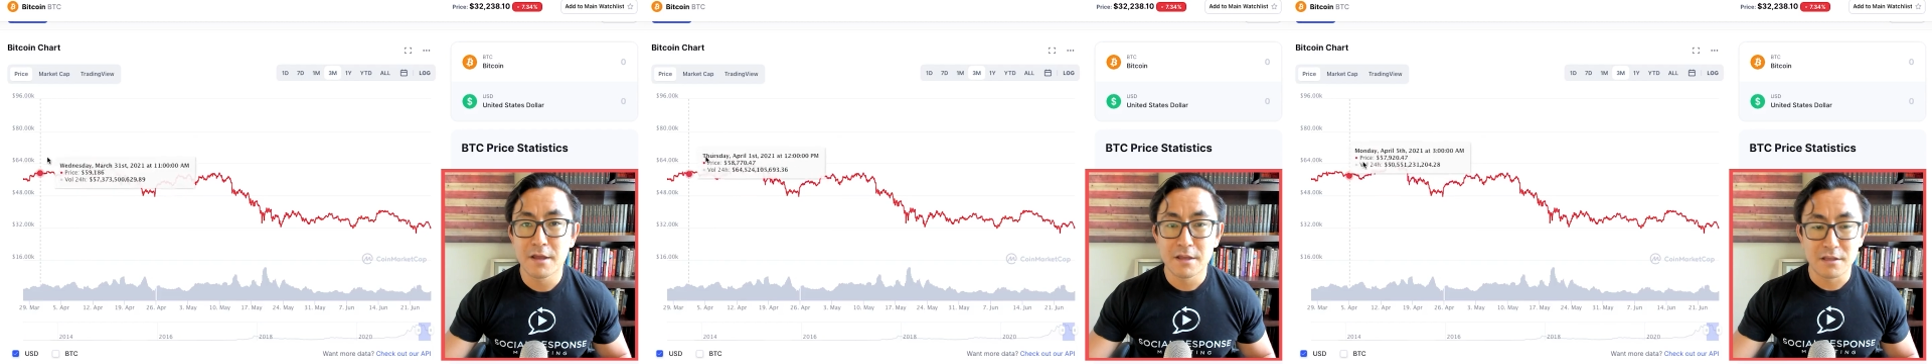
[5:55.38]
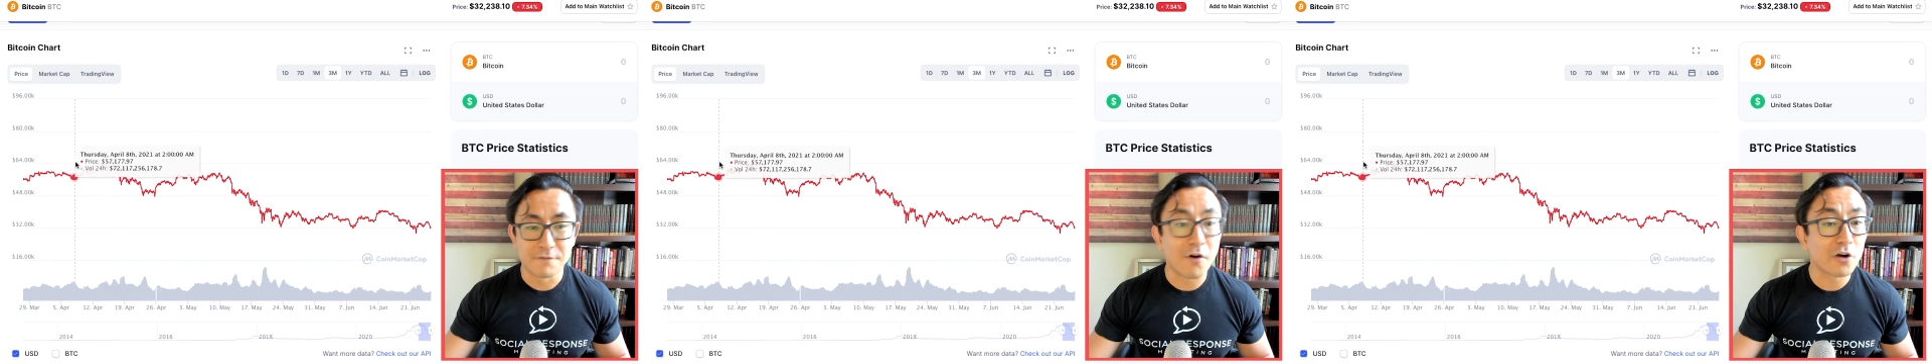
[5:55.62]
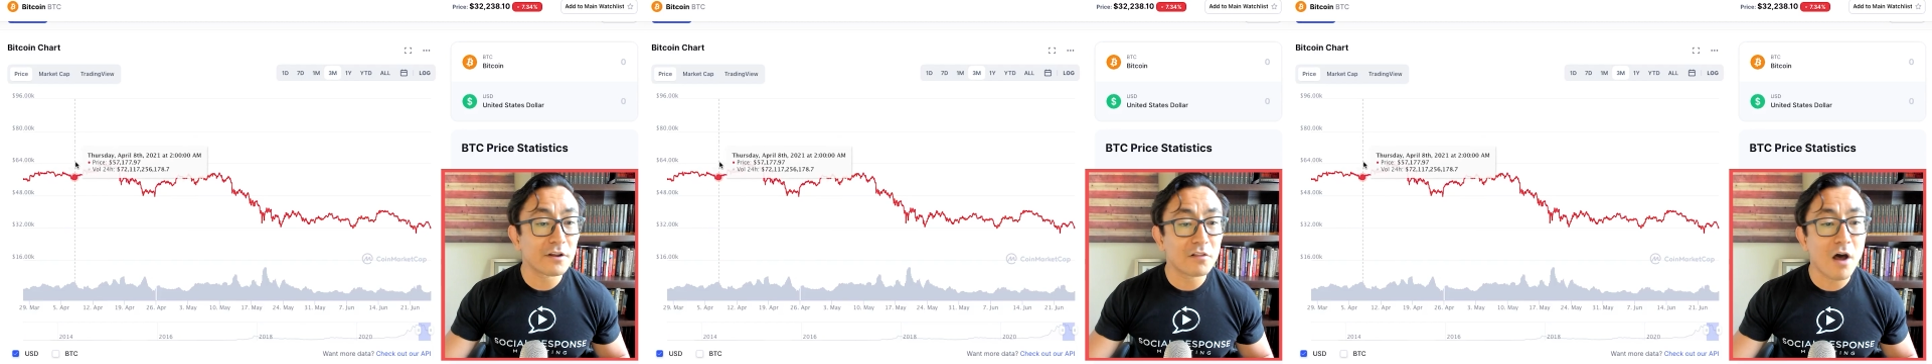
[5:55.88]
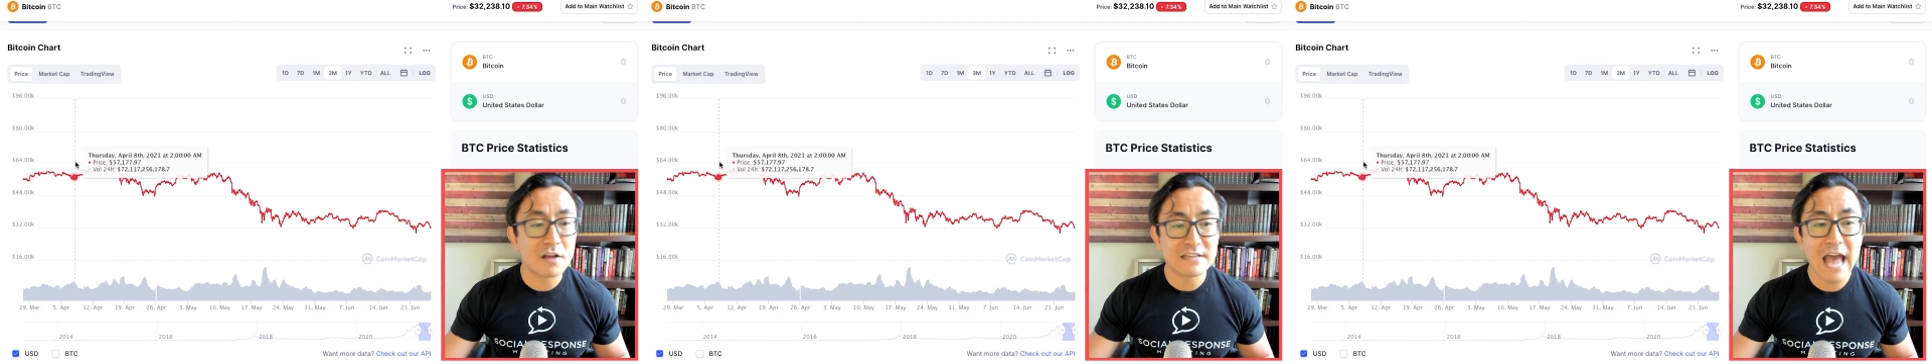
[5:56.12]
You've already
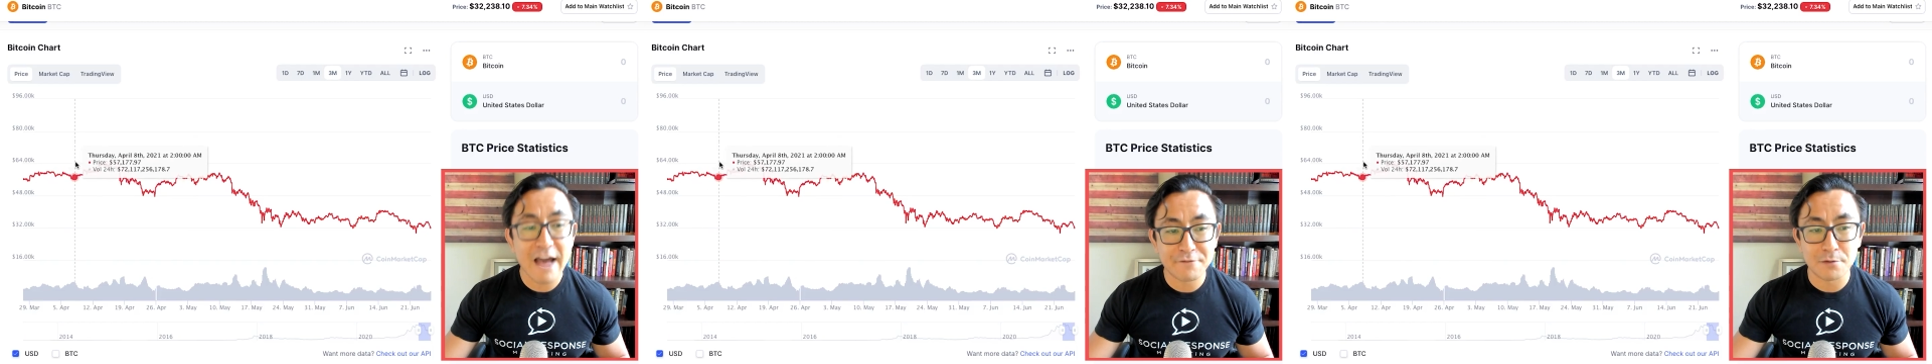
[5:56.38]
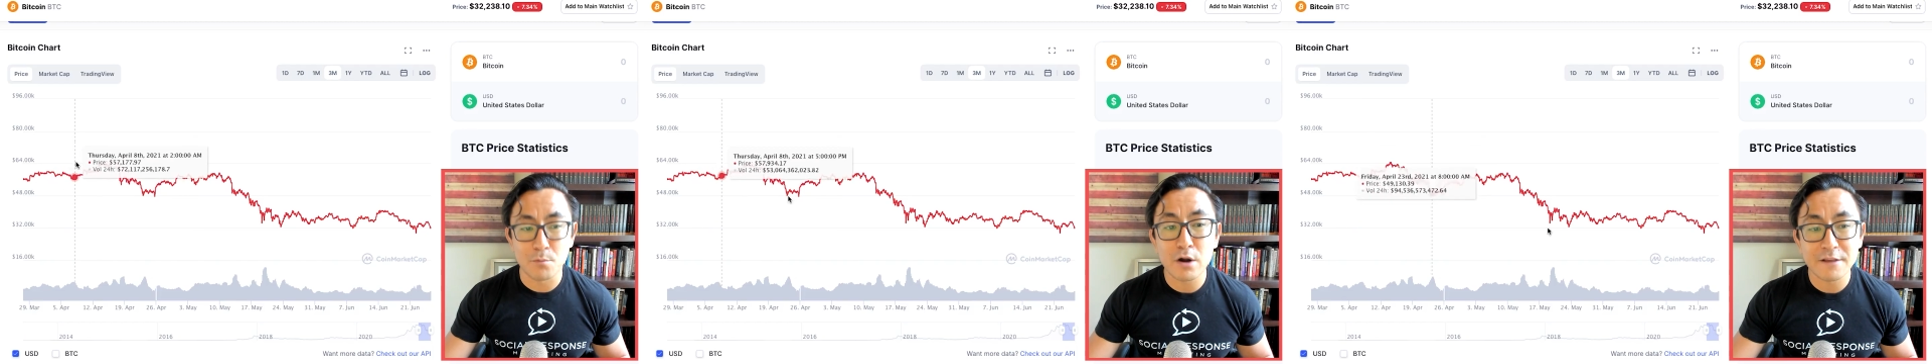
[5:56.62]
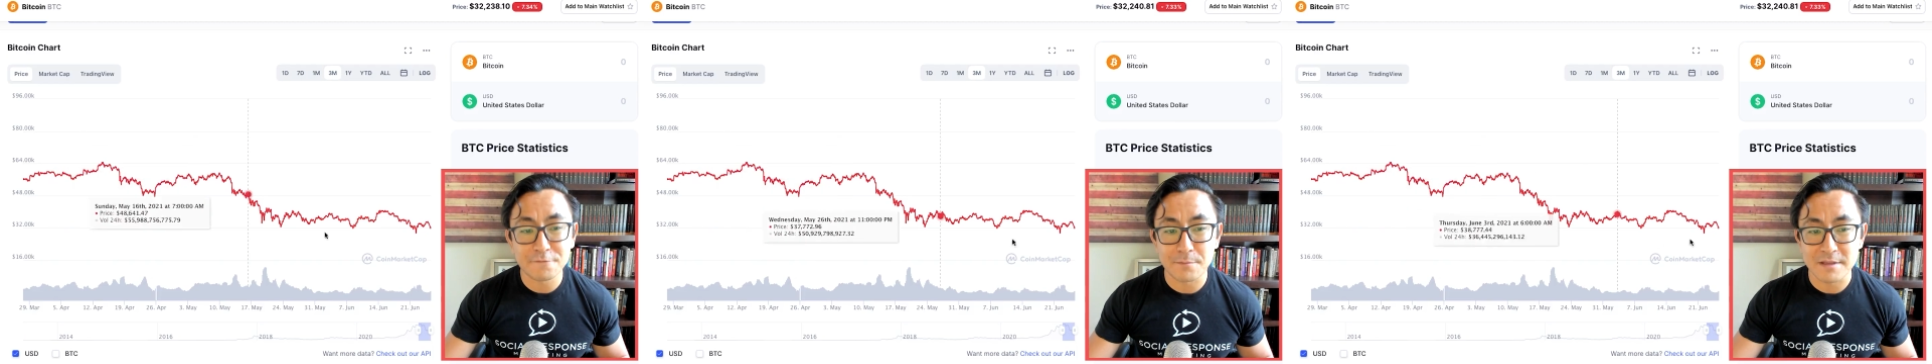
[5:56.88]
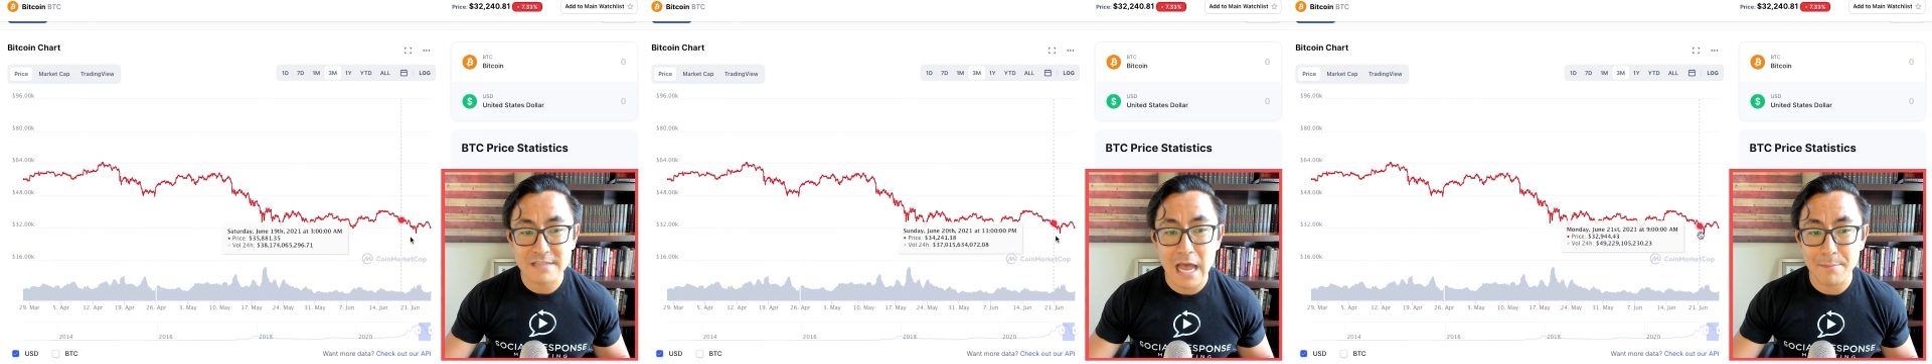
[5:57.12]
lost half your money from
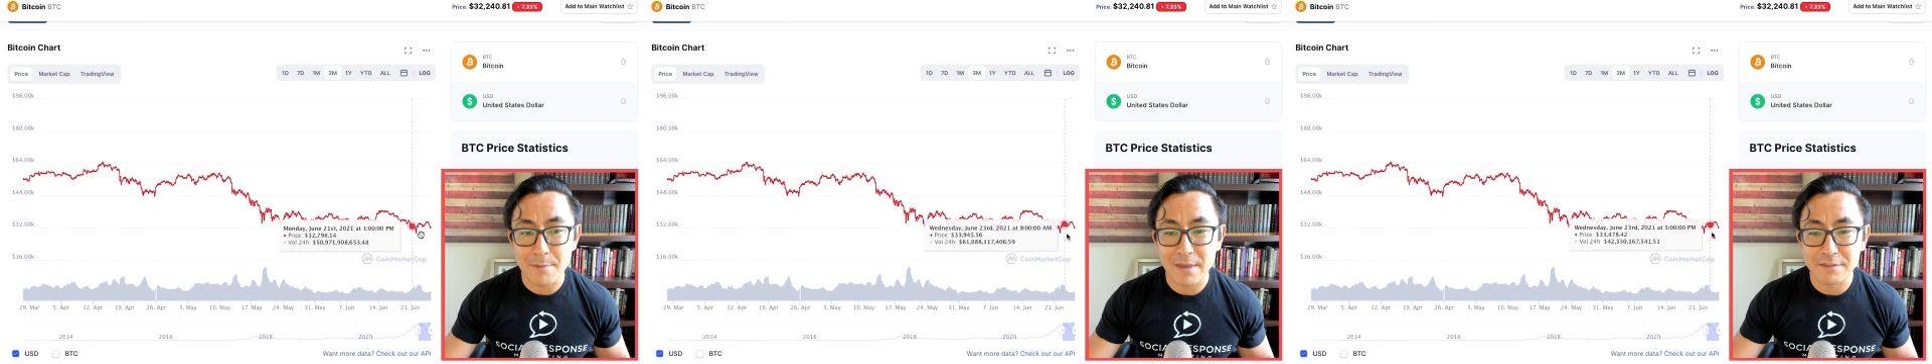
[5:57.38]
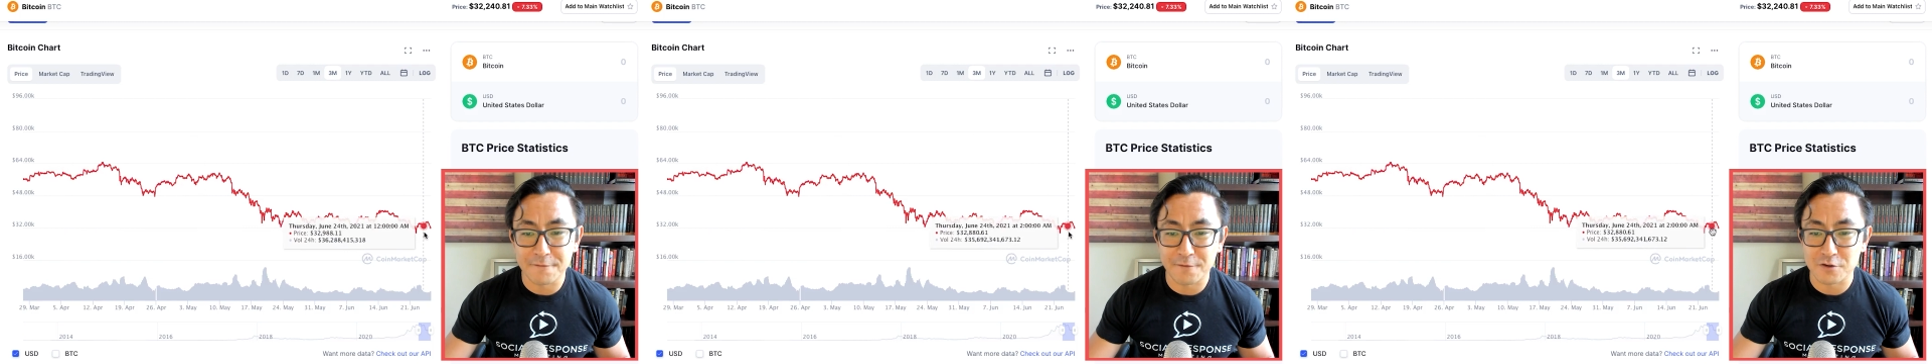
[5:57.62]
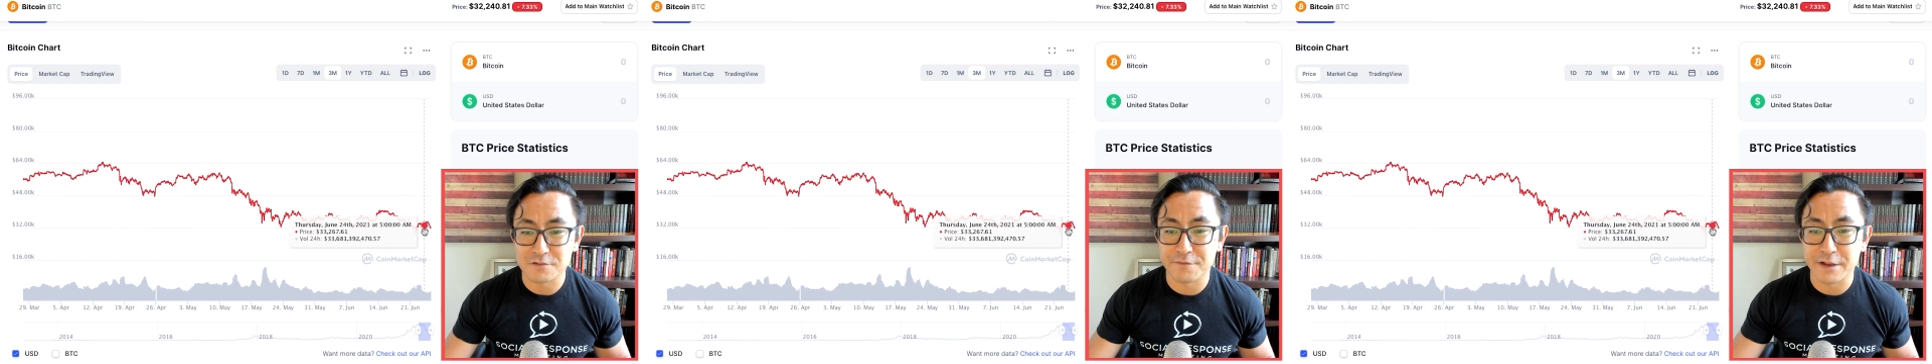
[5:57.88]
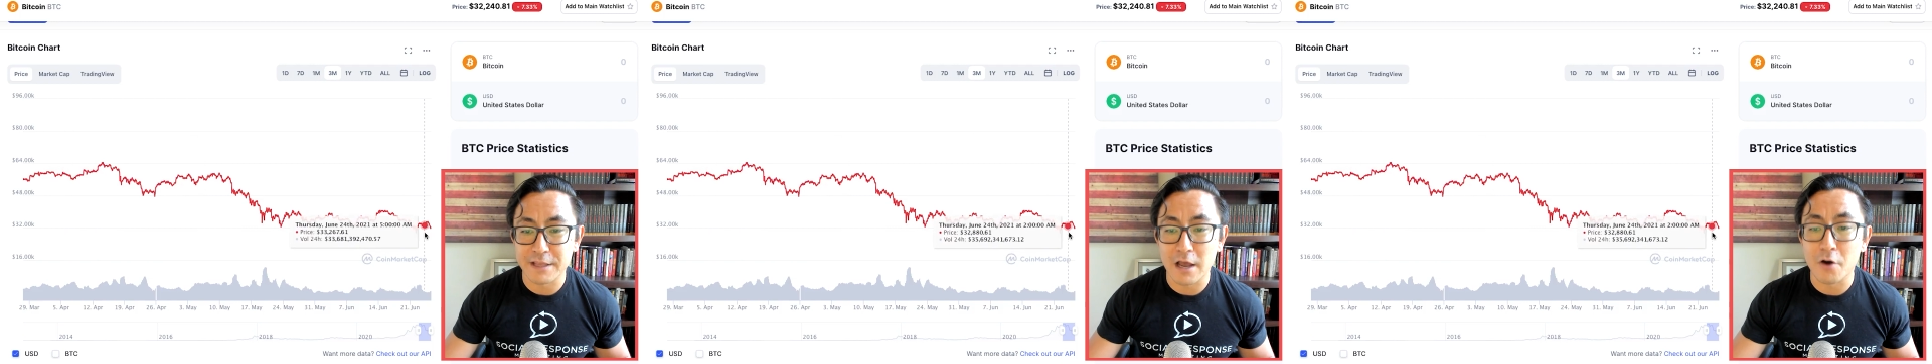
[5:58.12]
the time I made the first
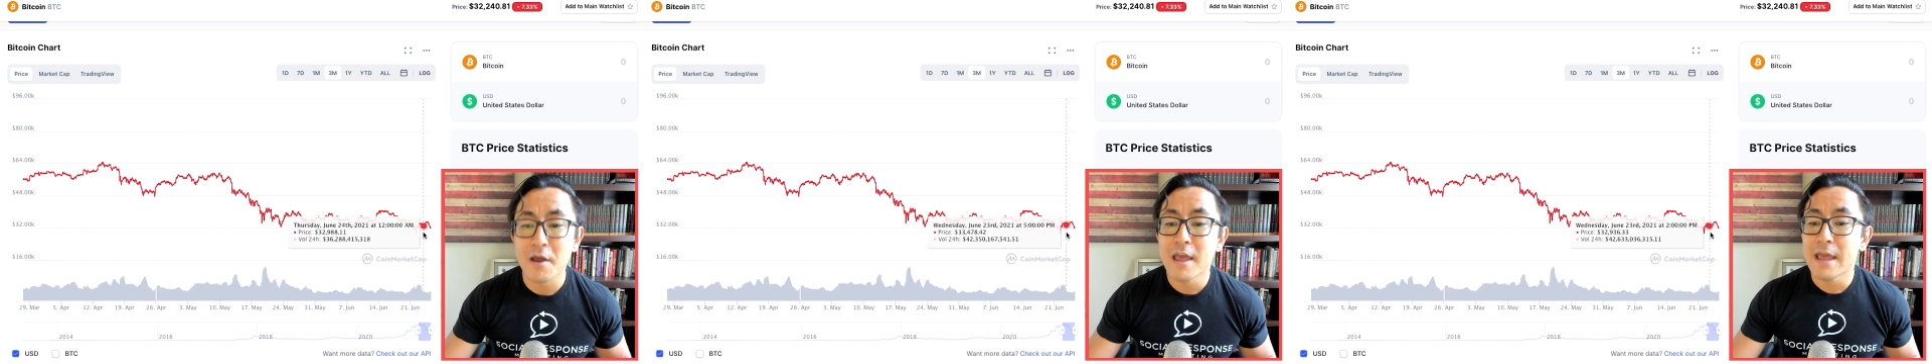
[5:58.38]
video,